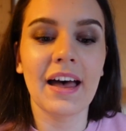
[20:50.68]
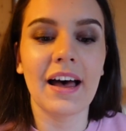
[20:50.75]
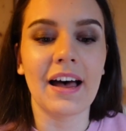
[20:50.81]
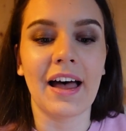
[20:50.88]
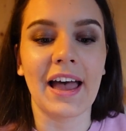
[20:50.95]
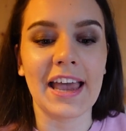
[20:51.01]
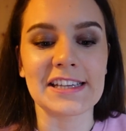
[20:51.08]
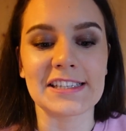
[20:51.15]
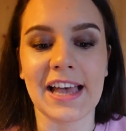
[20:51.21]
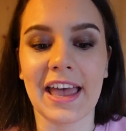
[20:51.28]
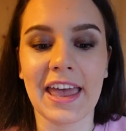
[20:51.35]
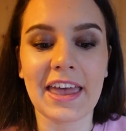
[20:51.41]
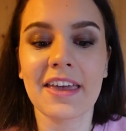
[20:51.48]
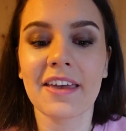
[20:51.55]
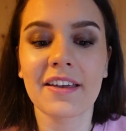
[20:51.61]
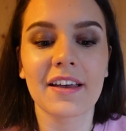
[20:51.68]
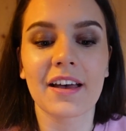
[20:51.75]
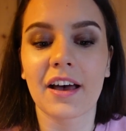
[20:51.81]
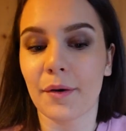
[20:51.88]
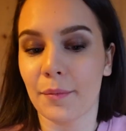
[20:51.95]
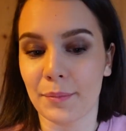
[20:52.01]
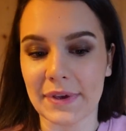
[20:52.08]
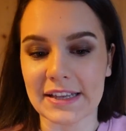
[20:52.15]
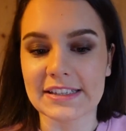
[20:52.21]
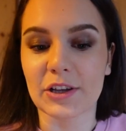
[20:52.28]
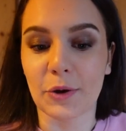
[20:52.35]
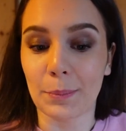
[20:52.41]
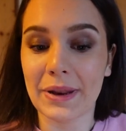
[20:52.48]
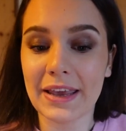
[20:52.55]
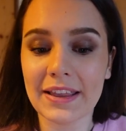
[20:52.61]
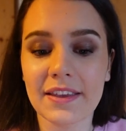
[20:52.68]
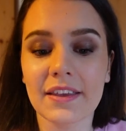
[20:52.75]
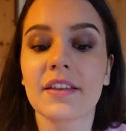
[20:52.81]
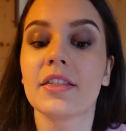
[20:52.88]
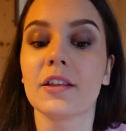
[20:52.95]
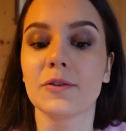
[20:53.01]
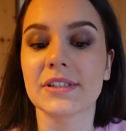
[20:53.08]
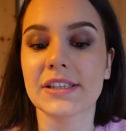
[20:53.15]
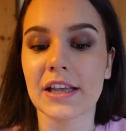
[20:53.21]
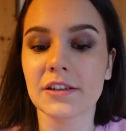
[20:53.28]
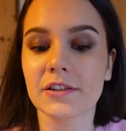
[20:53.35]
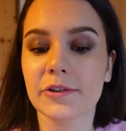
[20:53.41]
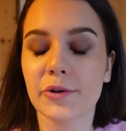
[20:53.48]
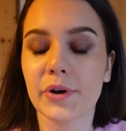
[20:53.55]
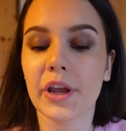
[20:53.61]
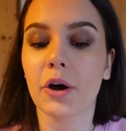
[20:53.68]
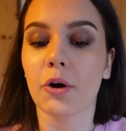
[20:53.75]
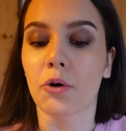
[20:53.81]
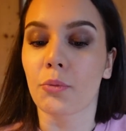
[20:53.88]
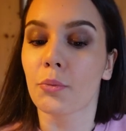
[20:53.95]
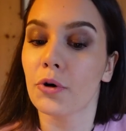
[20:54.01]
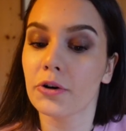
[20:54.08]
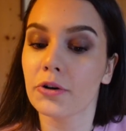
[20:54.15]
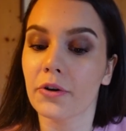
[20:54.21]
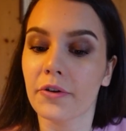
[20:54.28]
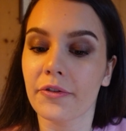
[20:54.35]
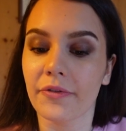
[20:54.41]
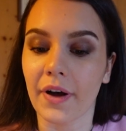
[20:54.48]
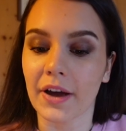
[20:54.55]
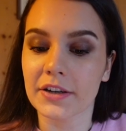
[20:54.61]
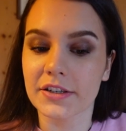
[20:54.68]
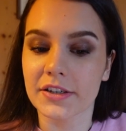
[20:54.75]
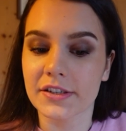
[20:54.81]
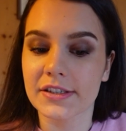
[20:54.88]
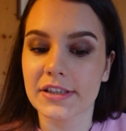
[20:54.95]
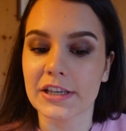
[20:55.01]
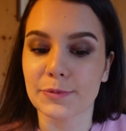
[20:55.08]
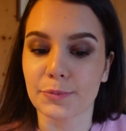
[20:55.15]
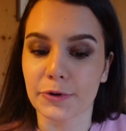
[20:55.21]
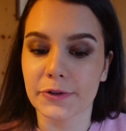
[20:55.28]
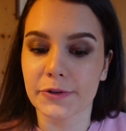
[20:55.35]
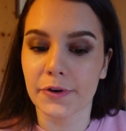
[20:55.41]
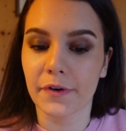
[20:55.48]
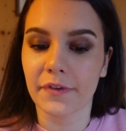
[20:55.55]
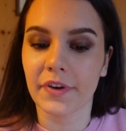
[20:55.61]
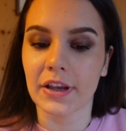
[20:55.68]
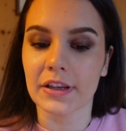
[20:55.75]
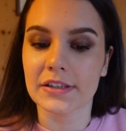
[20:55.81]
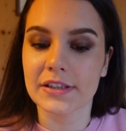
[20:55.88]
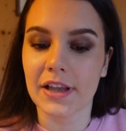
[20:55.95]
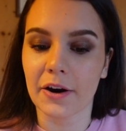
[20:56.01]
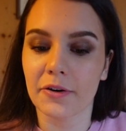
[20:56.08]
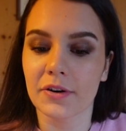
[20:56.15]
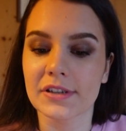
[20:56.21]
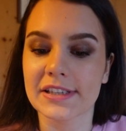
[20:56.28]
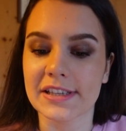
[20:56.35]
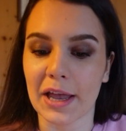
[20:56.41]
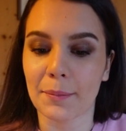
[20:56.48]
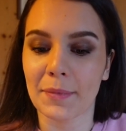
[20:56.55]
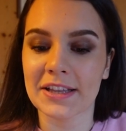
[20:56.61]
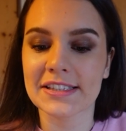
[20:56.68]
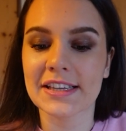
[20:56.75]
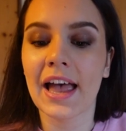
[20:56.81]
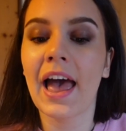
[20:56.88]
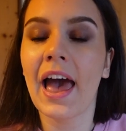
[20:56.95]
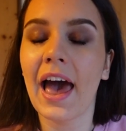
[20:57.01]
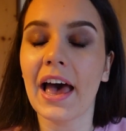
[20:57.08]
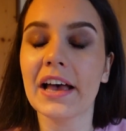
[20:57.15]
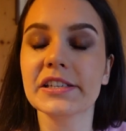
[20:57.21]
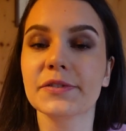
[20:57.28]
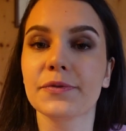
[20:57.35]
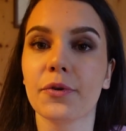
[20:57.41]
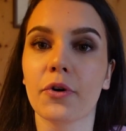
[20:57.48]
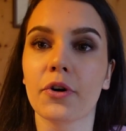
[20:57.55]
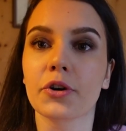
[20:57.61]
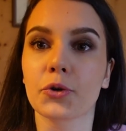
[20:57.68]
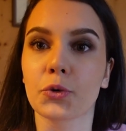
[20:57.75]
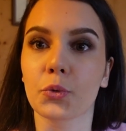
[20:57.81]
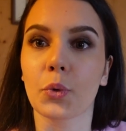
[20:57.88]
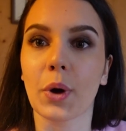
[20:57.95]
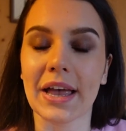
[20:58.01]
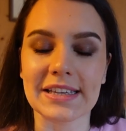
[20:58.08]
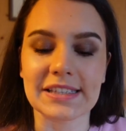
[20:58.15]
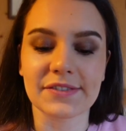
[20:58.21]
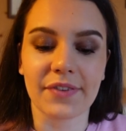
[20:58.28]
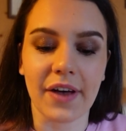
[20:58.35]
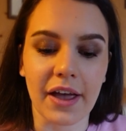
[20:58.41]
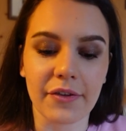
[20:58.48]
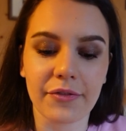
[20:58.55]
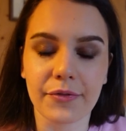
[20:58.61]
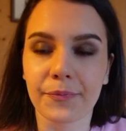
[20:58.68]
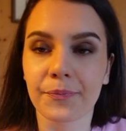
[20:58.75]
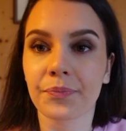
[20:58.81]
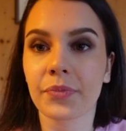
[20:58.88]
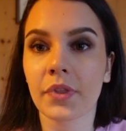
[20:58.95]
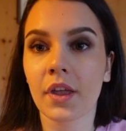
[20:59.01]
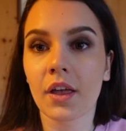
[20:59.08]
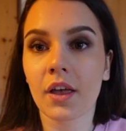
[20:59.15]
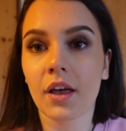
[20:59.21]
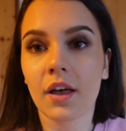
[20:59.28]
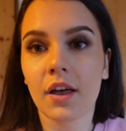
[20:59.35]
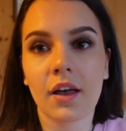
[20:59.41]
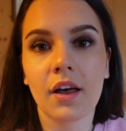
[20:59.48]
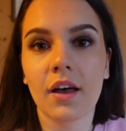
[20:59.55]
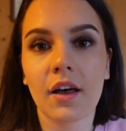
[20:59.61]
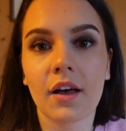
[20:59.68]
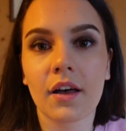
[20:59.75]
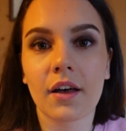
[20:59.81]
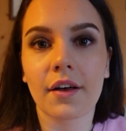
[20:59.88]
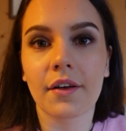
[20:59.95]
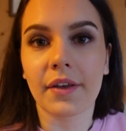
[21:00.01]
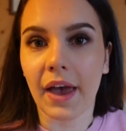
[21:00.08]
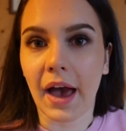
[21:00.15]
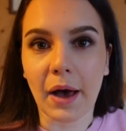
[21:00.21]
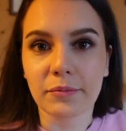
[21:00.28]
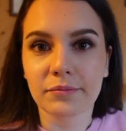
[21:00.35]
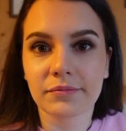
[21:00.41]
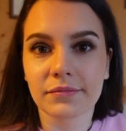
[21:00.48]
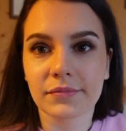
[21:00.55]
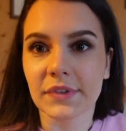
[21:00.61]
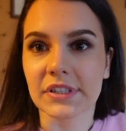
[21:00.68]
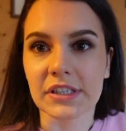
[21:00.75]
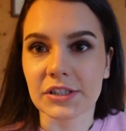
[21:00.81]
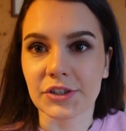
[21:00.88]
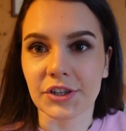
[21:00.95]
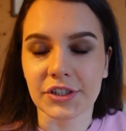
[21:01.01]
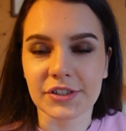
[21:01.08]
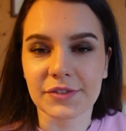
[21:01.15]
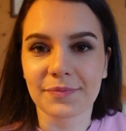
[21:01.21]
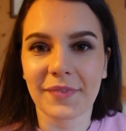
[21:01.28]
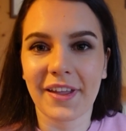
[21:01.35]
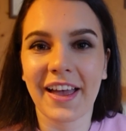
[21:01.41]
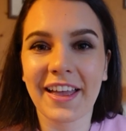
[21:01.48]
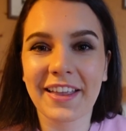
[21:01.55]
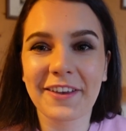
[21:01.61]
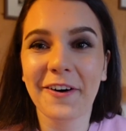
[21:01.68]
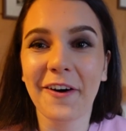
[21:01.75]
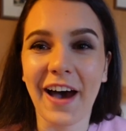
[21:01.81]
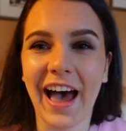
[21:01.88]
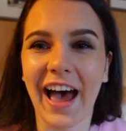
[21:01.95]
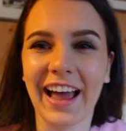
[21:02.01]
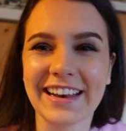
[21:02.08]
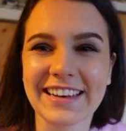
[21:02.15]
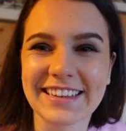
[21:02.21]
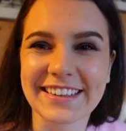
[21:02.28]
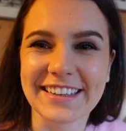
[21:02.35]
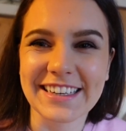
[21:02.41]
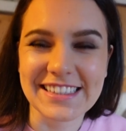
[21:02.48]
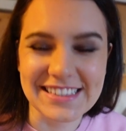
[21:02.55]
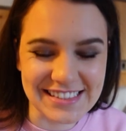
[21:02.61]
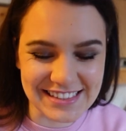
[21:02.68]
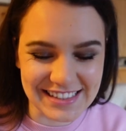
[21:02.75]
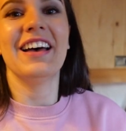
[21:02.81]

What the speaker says: ASIA A means complete, no sensory or motor functions is preserved in sacral segments S4 to S5. Yeah, this is just to end this.